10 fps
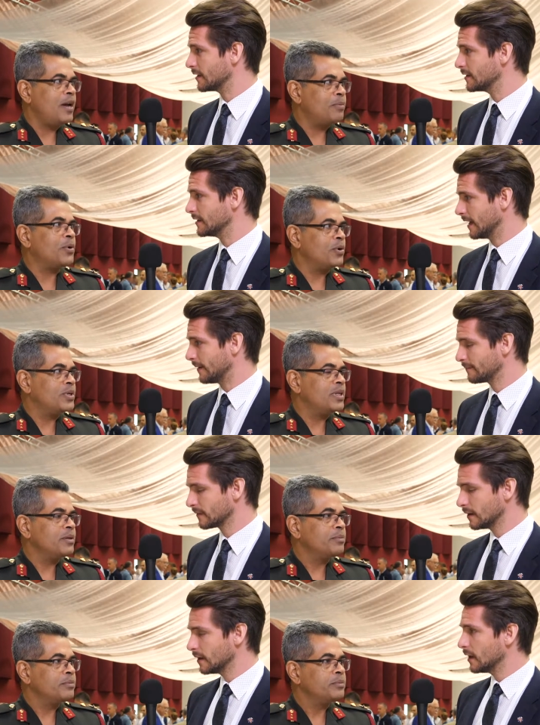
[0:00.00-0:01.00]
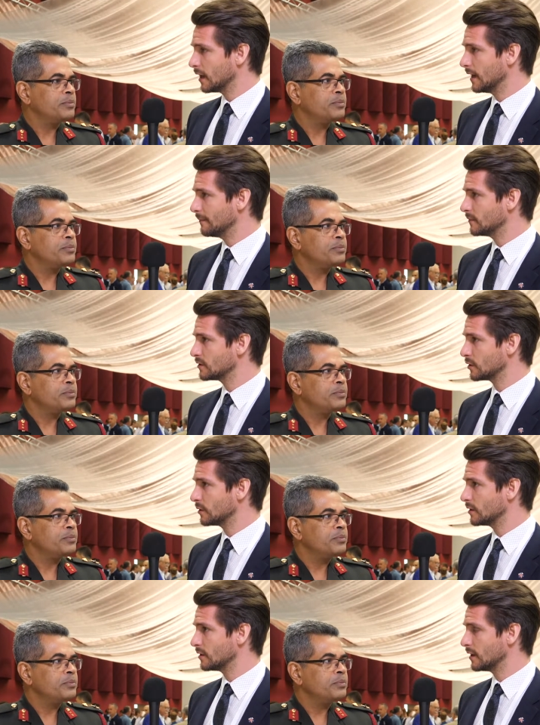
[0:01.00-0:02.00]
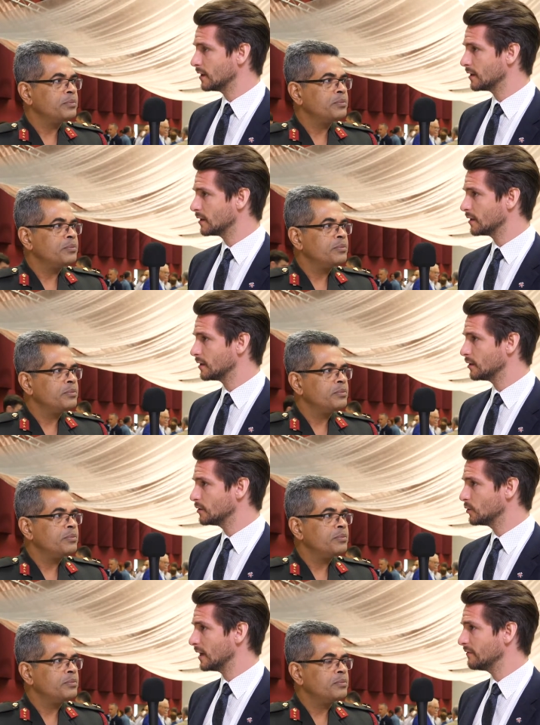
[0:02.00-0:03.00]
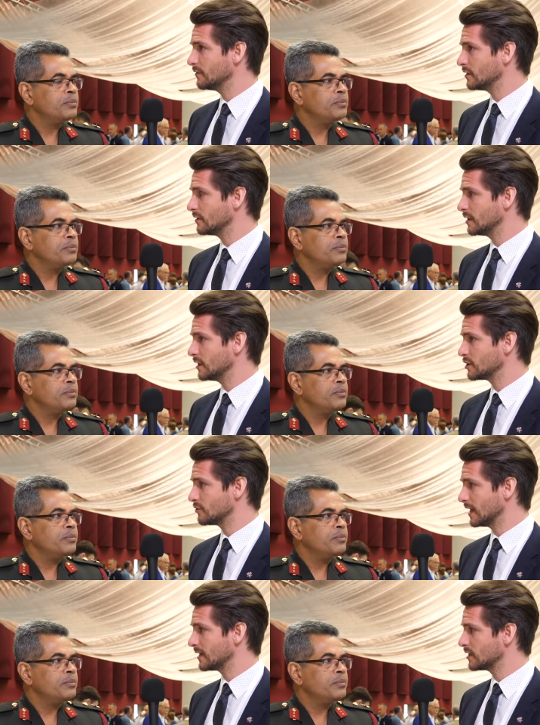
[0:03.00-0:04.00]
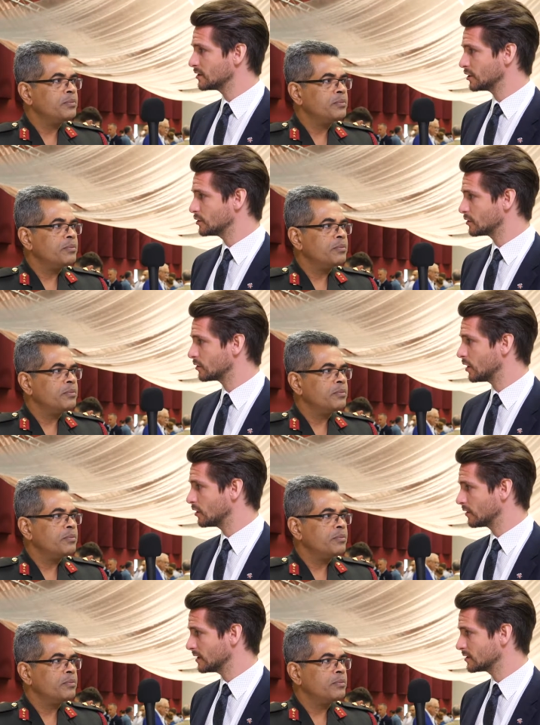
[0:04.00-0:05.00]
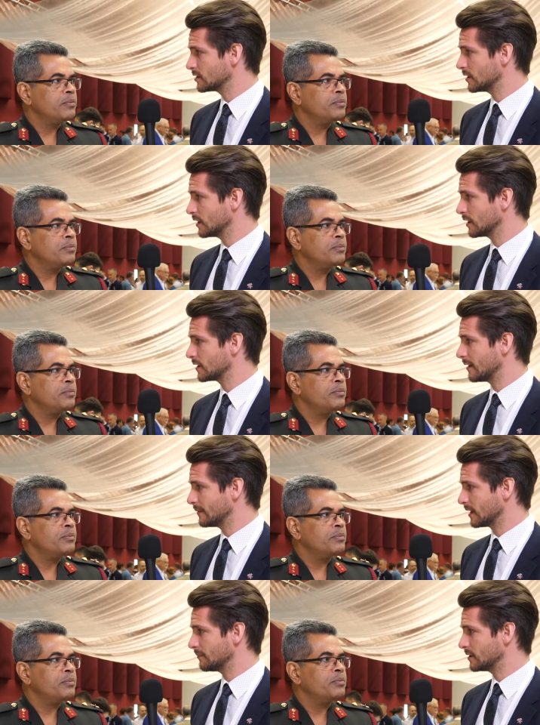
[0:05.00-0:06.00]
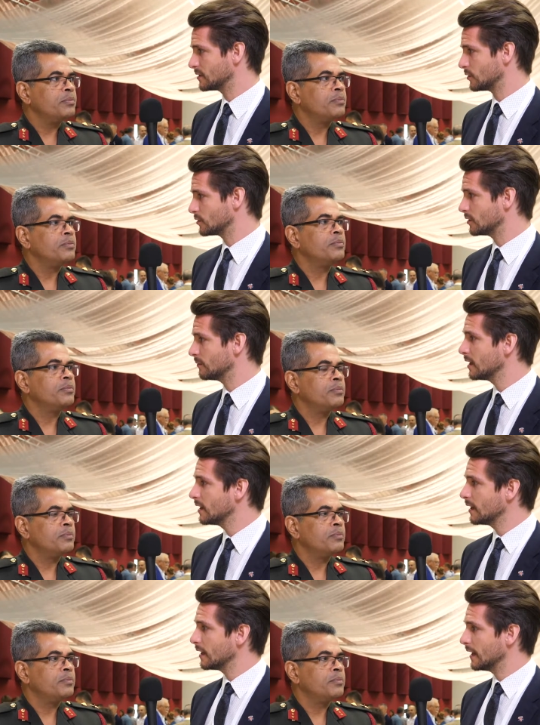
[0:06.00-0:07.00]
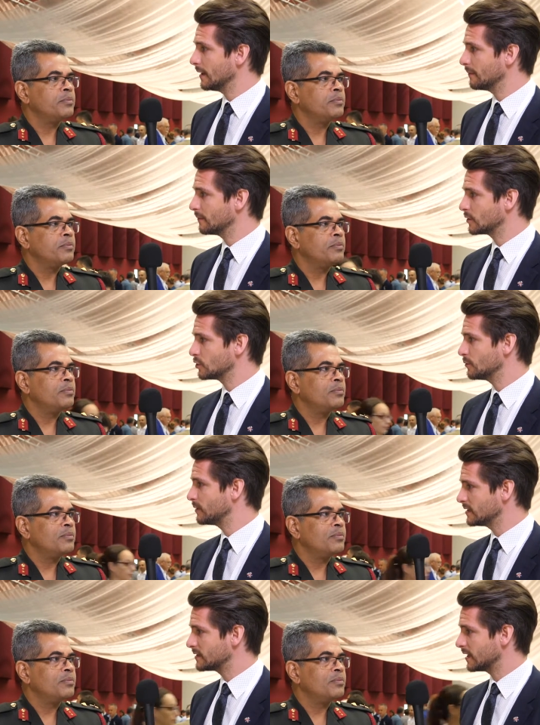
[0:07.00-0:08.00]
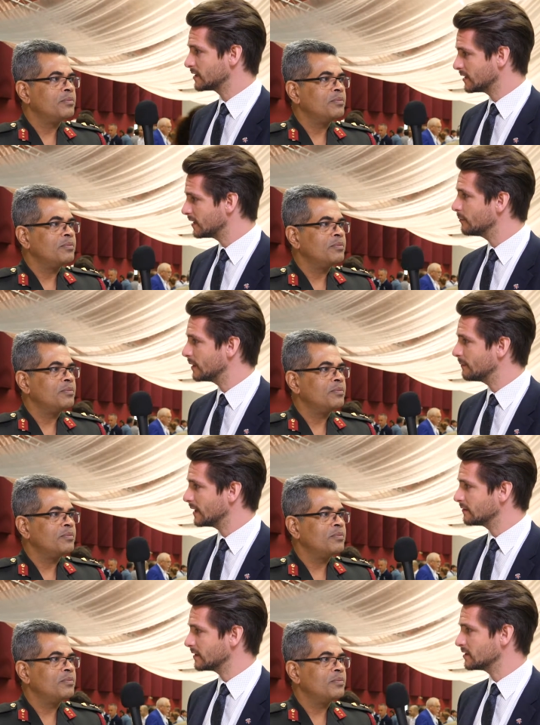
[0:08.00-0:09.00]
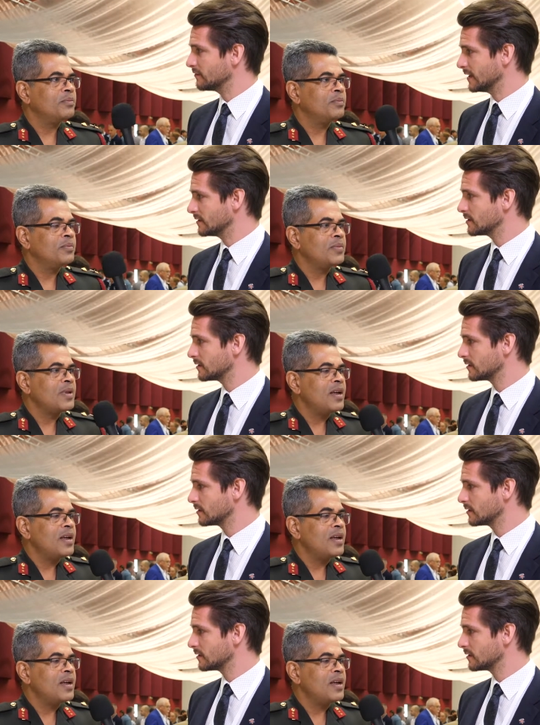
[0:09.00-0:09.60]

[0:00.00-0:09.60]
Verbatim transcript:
Speaker 1: uh, approach. Yeah. Um, so uh, you have the, the uh, Sri Lankan Surgical Congress uh, coming up this autumn. Um, could you please tell us a little bit about this event?